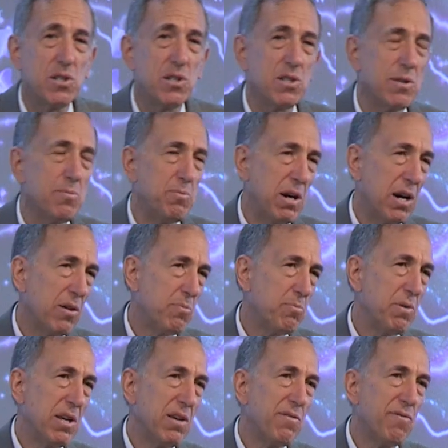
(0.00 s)
it's
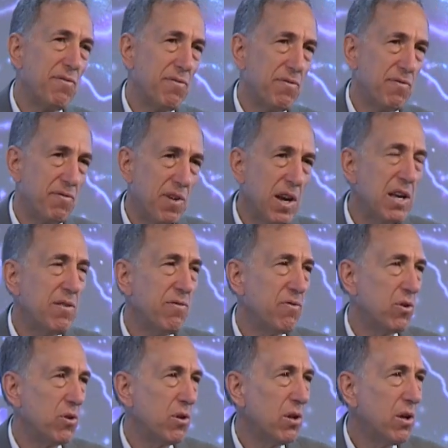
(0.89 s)
about being
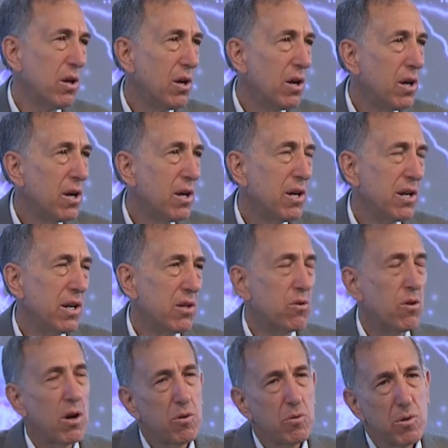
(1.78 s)
faithful.
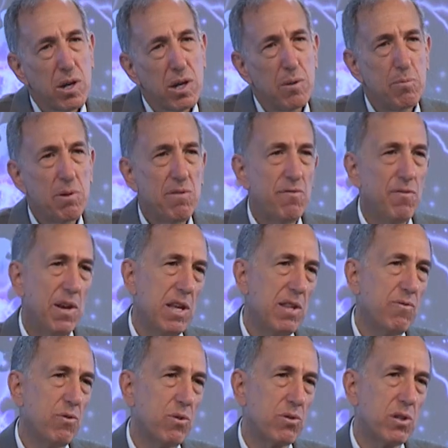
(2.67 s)
You know, are we going to be
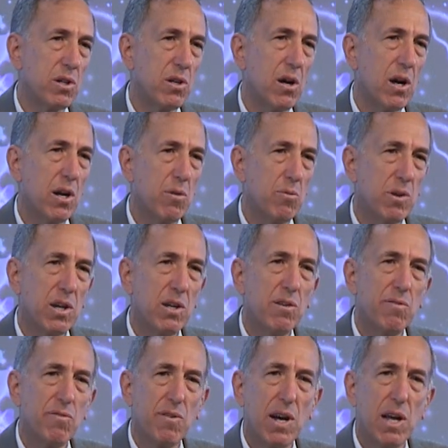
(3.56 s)
faithful to God? Are we
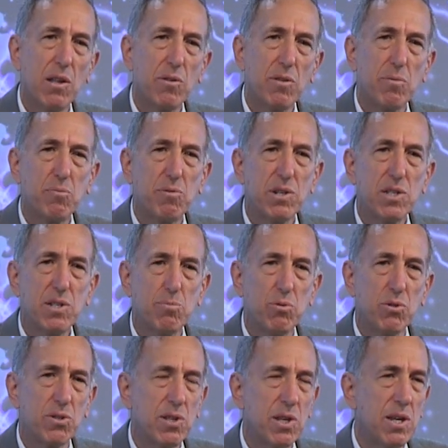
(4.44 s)
going to follow the
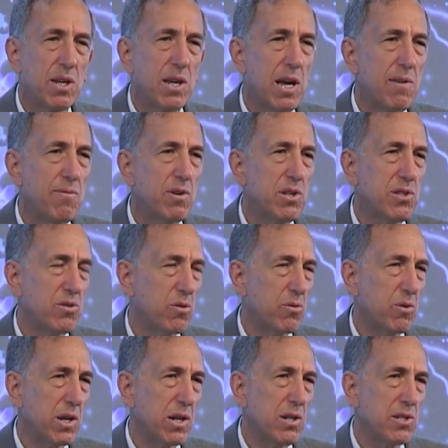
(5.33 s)
principles he gave us?
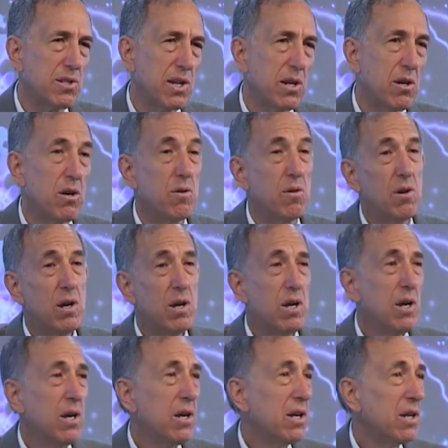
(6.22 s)
Or are we going to say, oh,
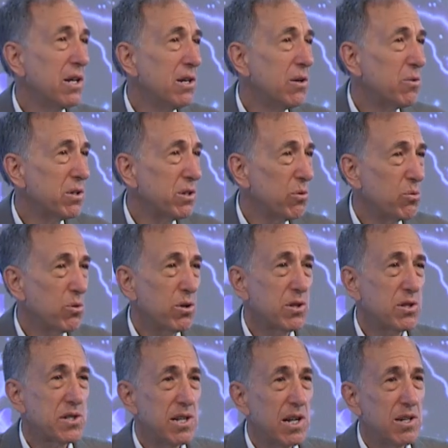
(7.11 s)
you know what the
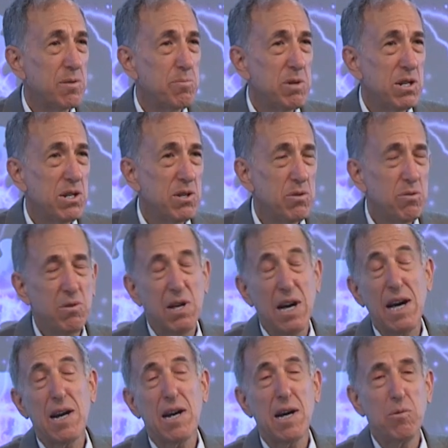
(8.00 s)
world's telling me to do?
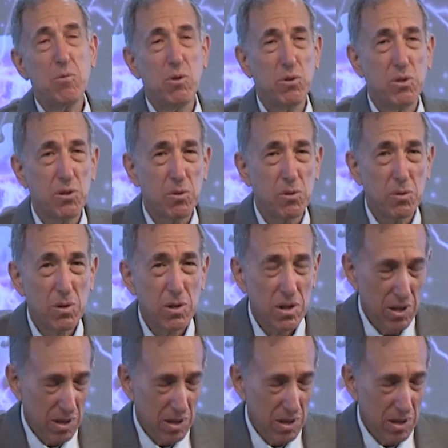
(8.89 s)
That I will do.